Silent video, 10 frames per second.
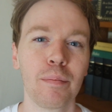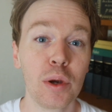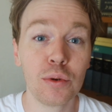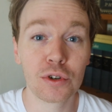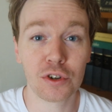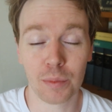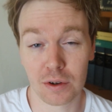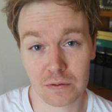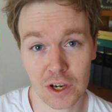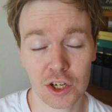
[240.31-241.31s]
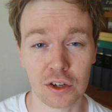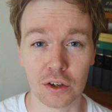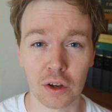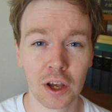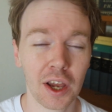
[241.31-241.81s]
boost your
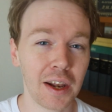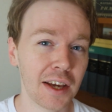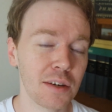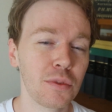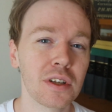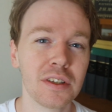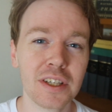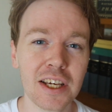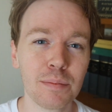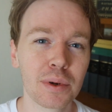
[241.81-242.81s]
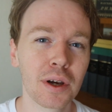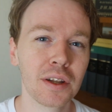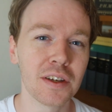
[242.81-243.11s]
motivation, connecting with a deep